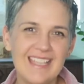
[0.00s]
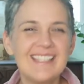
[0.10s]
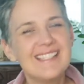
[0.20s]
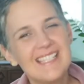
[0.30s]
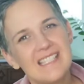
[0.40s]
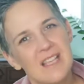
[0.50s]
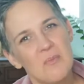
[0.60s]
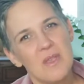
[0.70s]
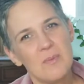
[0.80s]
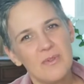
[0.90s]
You see,
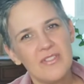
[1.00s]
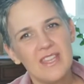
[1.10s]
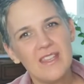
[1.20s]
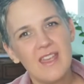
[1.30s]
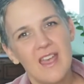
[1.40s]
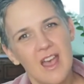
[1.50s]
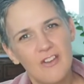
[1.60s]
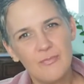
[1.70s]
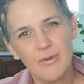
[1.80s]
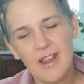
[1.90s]
some people think
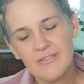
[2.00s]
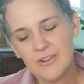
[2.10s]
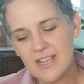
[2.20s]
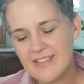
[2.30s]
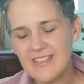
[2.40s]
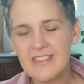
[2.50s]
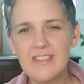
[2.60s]
of bravery and they